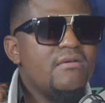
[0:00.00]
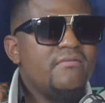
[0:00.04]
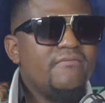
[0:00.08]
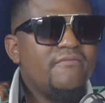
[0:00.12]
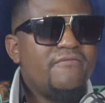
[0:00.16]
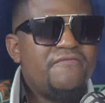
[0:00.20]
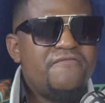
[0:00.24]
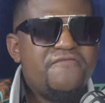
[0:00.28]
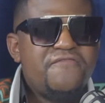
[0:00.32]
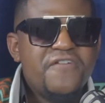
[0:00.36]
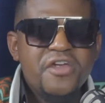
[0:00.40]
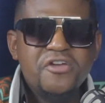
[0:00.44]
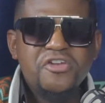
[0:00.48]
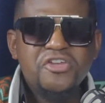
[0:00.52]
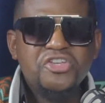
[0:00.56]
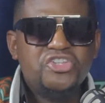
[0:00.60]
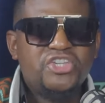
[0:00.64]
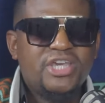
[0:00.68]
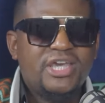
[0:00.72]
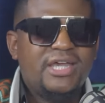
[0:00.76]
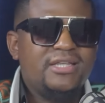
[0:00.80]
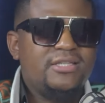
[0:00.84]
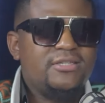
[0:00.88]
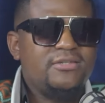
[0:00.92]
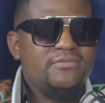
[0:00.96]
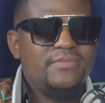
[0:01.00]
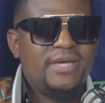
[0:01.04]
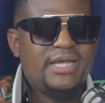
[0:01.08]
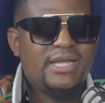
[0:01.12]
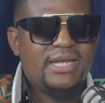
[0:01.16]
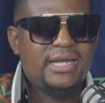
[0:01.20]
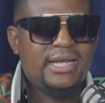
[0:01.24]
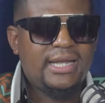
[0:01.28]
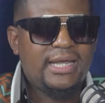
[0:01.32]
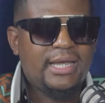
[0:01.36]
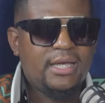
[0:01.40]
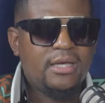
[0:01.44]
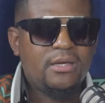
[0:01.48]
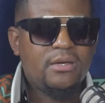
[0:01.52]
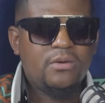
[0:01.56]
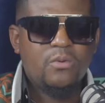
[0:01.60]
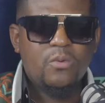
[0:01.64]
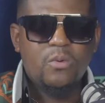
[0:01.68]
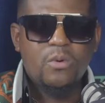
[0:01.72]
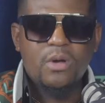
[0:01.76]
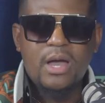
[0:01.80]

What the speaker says: very gentlemanly.